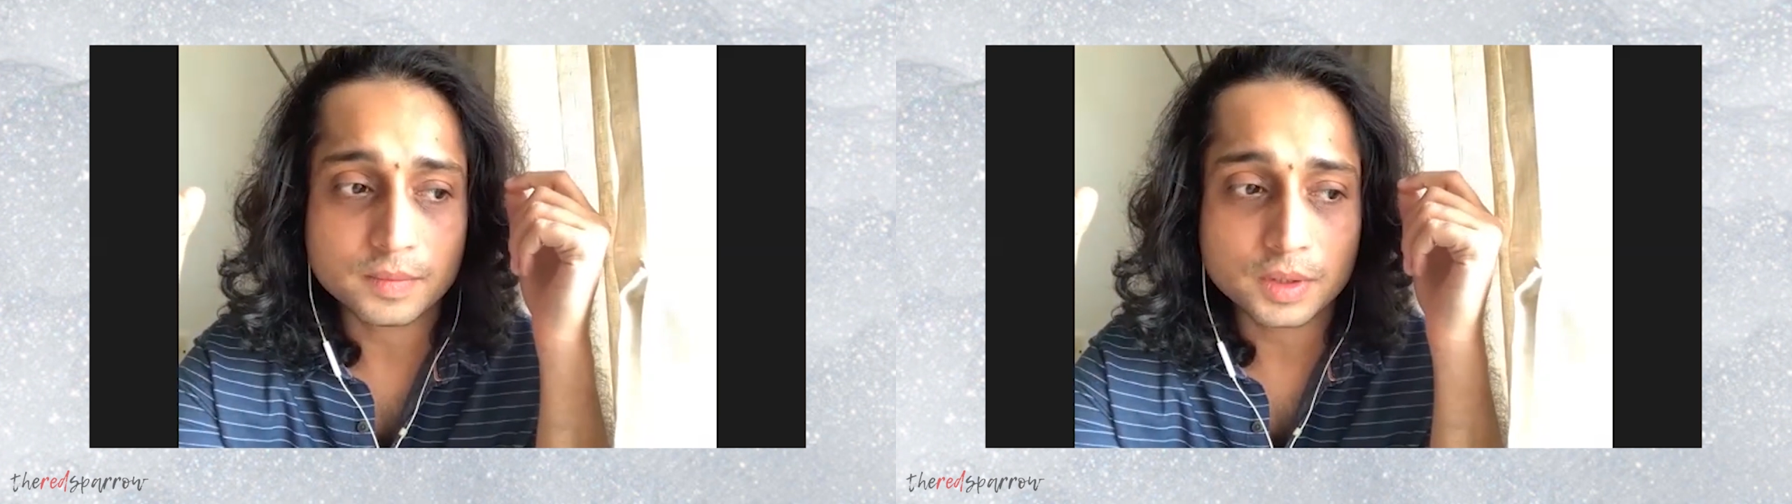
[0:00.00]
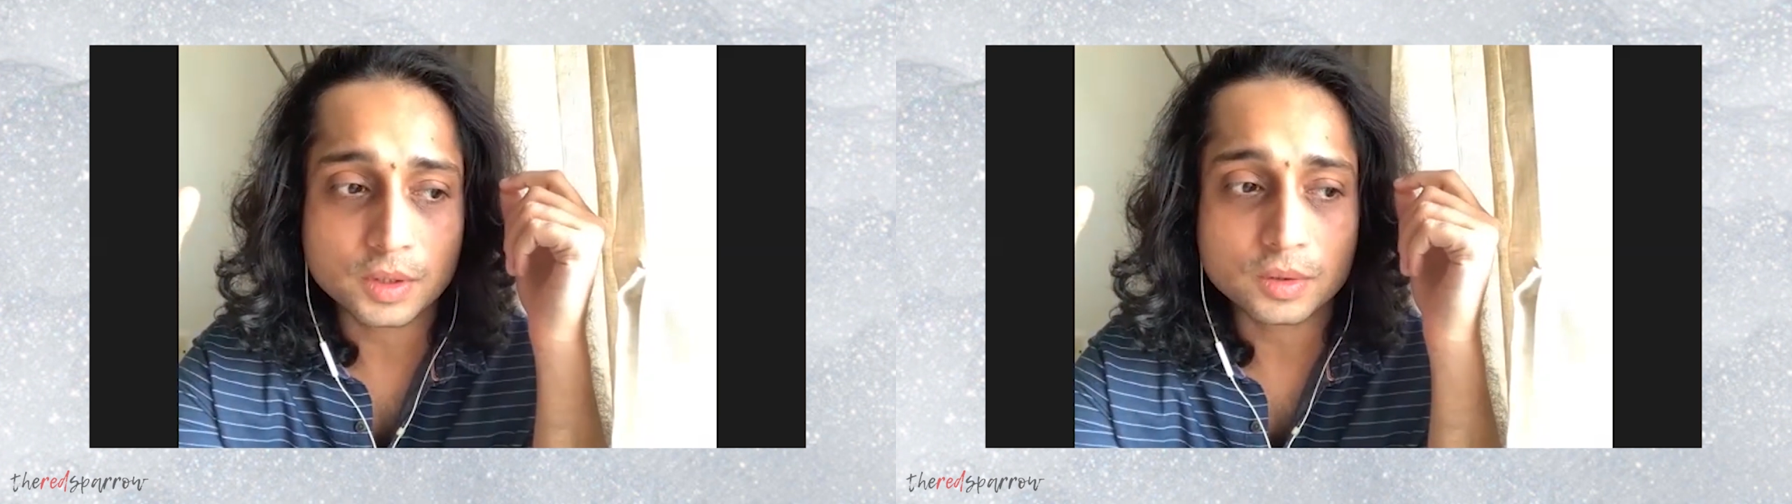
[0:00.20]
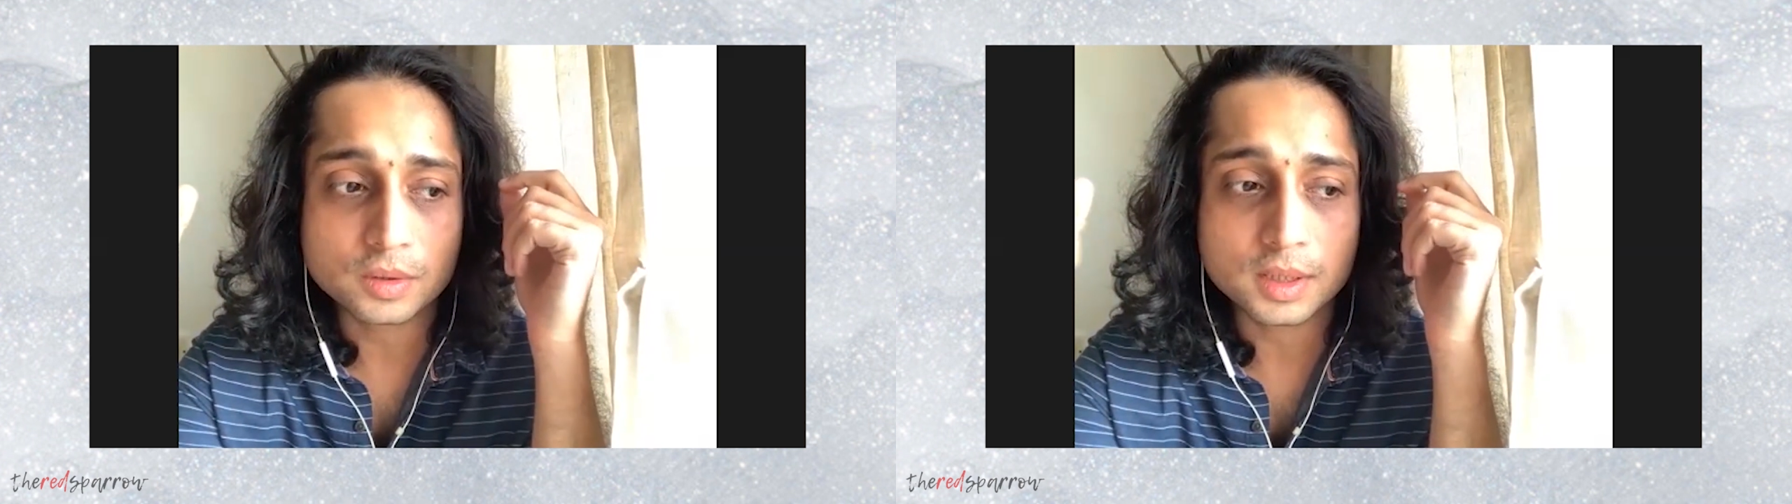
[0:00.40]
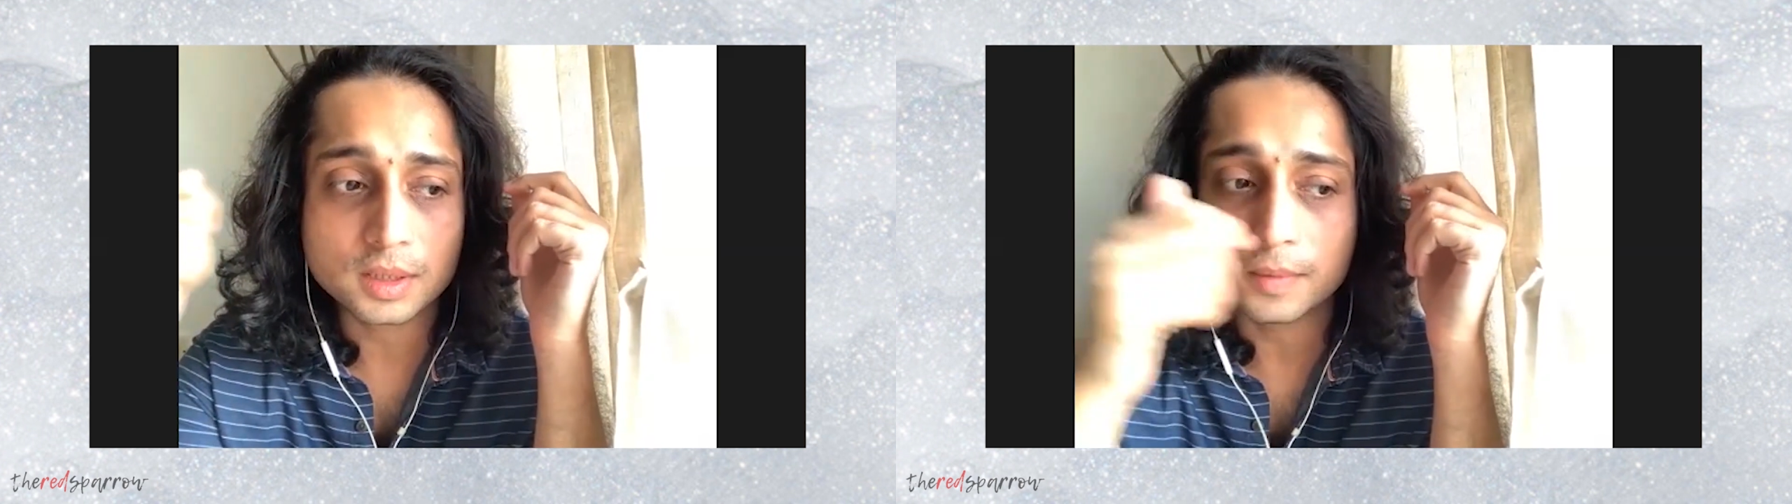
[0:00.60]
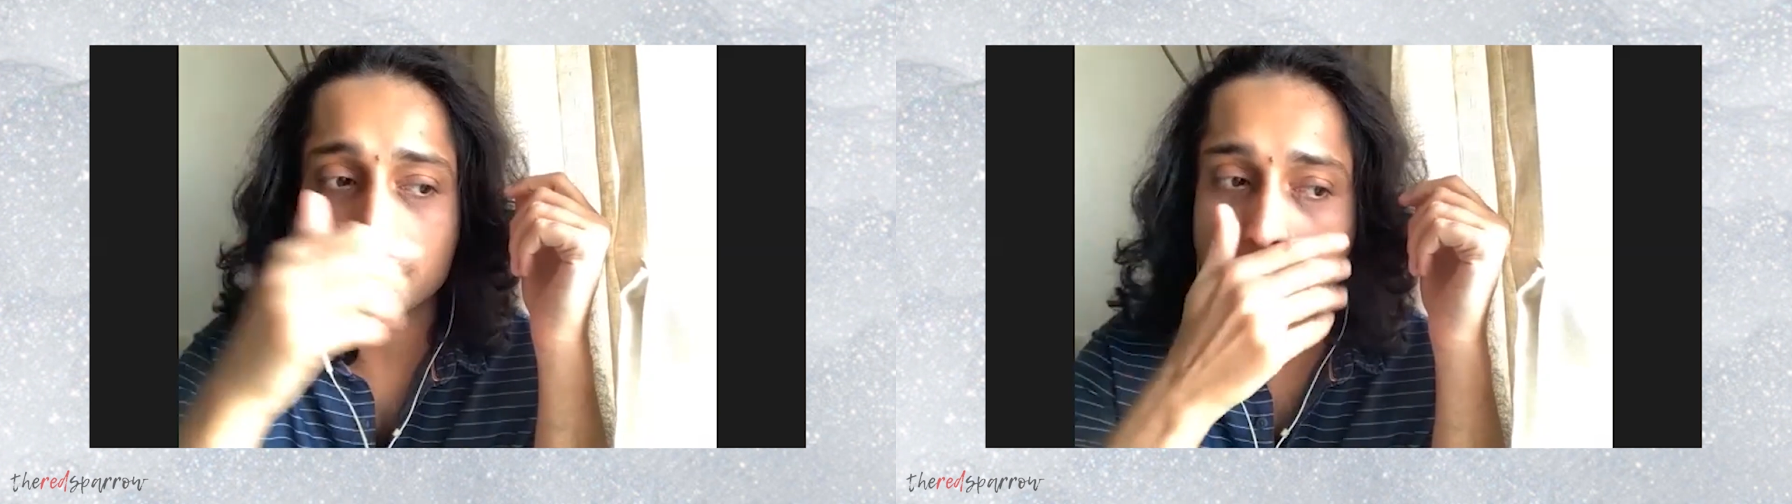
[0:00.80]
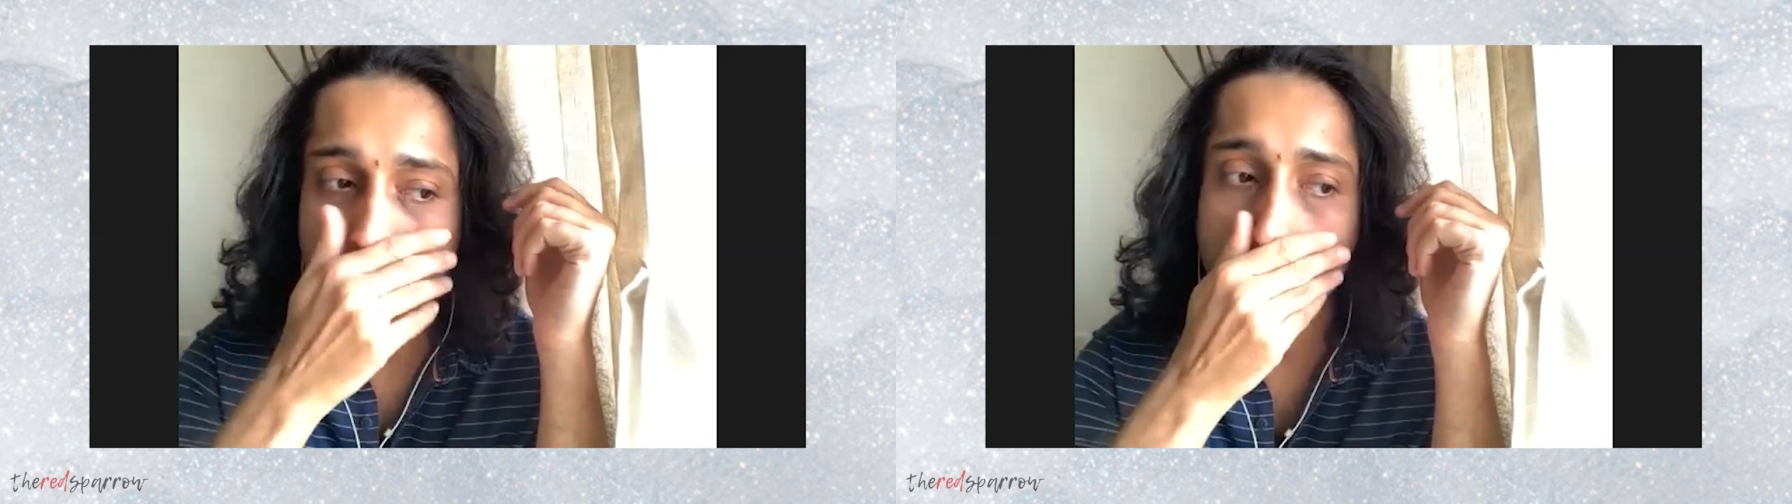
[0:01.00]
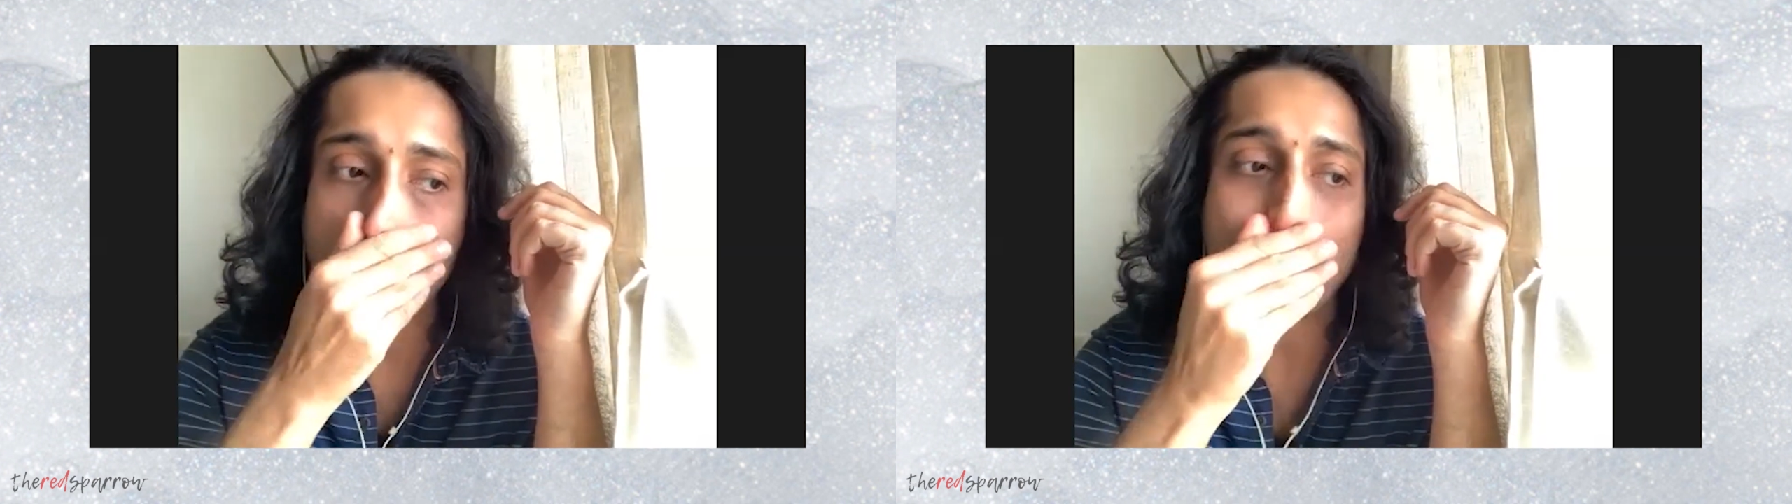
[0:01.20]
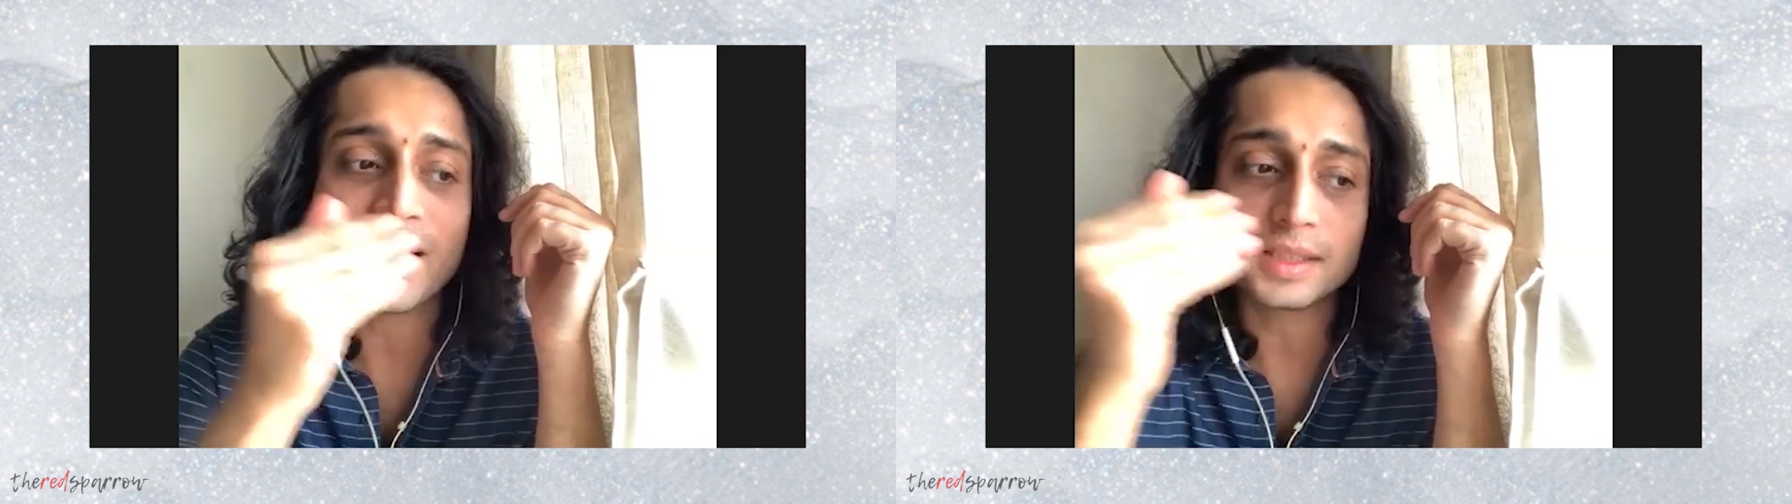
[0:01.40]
he